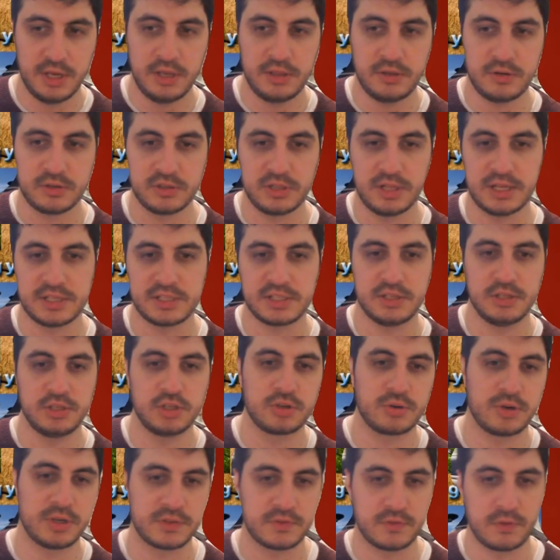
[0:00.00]
there's less
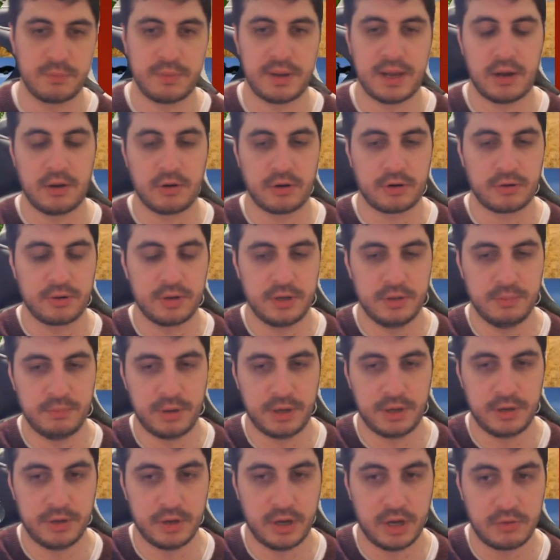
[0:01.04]
interest for power created
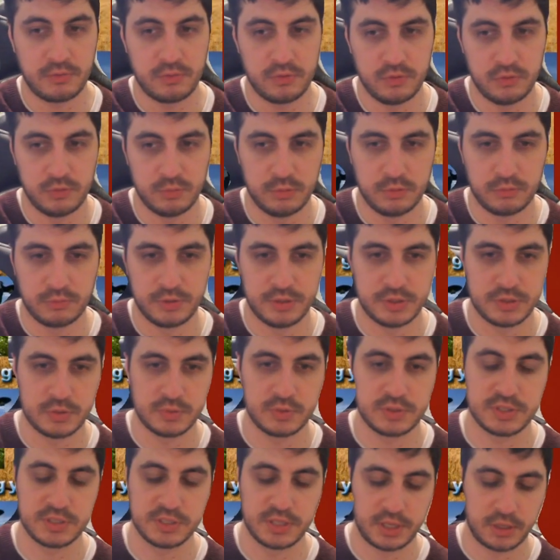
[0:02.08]
by non-renewable
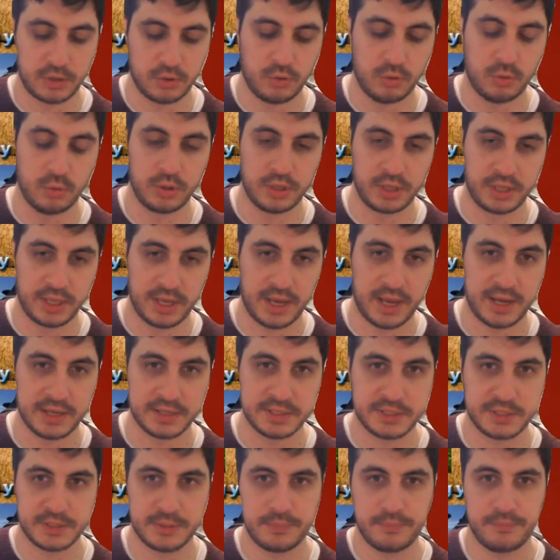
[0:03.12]
resources like coal and gas.